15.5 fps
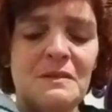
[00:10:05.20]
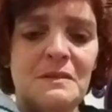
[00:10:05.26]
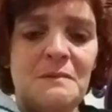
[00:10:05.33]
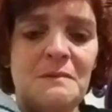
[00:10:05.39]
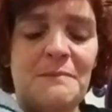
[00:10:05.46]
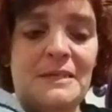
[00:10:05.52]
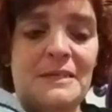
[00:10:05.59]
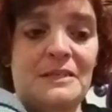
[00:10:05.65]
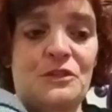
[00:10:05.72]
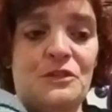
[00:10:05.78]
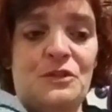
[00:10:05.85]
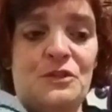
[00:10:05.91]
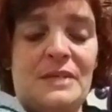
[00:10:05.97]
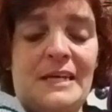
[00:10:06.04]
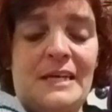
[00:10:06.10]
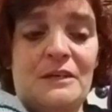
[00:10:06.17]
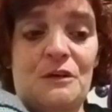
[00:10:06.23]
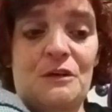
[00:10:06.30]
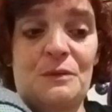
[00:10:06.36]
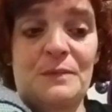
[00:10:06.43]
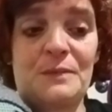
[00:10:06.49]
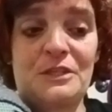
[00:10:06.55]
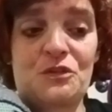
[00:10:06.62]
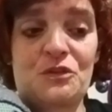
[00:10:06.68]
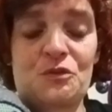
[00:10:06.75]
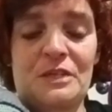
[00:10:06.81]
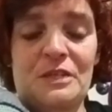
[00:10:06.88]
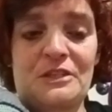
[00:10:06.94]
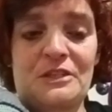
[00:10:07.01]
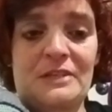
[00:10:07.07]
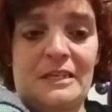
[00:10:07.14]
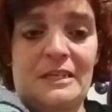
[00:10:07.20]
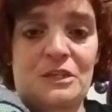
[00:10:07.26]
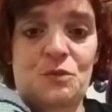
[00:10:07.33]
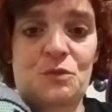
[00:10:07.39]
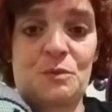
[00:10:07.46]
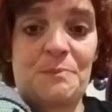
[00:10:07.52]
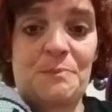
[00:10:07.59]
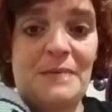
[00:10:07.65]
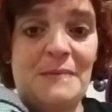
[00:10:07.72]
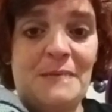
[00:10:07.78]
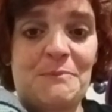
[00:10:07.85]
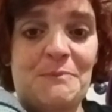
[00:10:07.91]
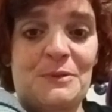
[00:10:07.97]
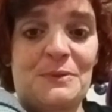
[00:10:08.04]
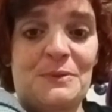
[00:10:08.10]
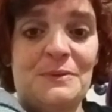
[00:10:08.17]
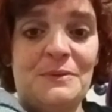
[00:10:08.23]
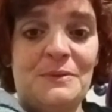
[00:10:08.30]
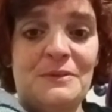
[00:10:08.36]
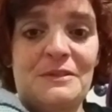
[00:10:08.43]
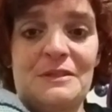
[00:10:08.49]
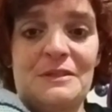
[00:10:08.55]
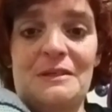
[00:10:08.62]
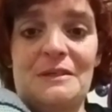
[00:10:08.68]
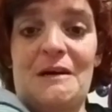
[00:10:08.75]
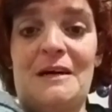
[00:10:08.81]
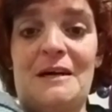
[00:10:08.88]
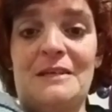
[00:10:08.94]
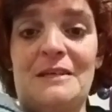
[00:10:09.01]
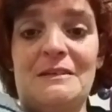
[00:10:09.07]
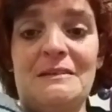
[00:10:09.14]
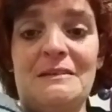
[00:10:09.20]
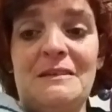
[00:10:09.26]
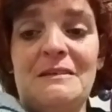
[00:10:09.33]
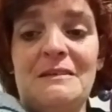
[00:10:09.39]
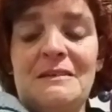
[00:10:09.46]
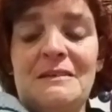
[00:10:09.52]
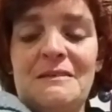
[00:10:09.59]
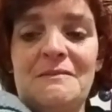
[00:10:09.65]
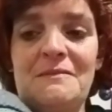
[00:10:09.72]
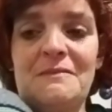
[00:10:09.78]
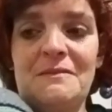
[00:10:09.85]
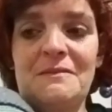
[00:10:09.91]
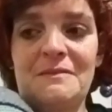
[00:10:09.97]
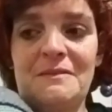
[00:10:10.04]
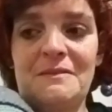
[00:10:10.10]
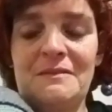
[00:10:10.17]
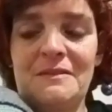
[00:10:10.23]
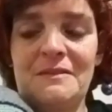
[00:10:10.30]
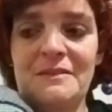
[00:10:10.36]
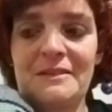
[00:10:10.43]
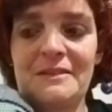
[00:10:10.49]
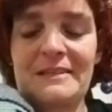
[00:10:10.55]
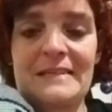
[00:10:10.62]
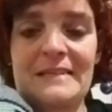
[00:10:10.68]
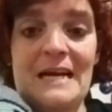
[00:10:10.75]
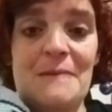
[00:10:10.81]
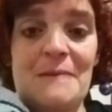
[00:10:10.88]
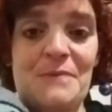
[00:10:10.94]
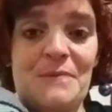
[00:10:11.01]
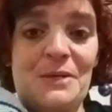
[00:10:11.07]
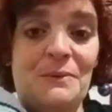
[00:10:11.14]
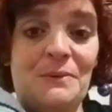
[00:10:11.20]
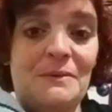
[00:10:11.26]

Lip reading: because you can't always trust actual people to not stab you